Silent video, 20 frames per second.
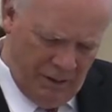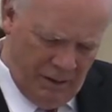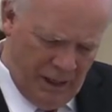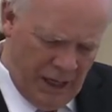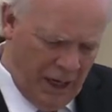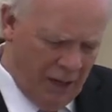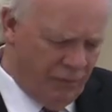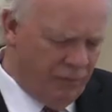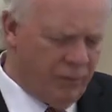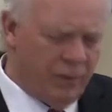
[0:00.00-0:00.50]

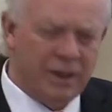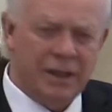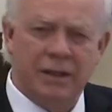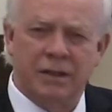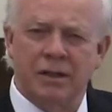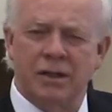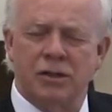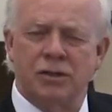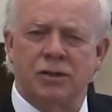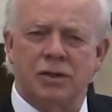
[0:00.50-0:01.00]
Every
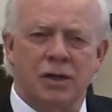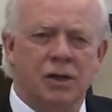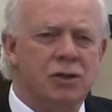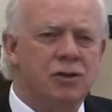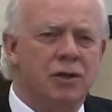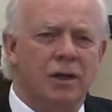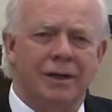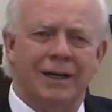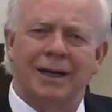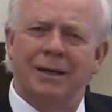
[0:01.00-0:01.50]

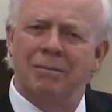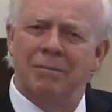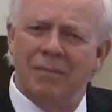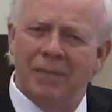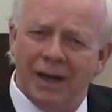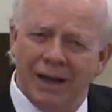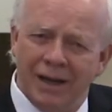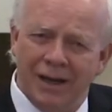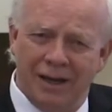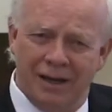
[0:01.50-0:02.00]
decision he
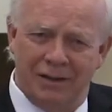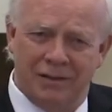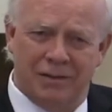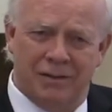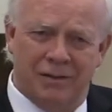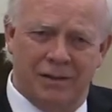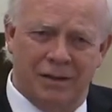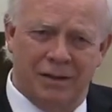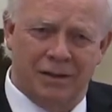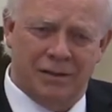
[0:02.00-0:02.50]

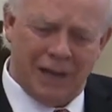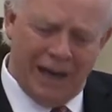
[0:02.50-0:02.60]
makes is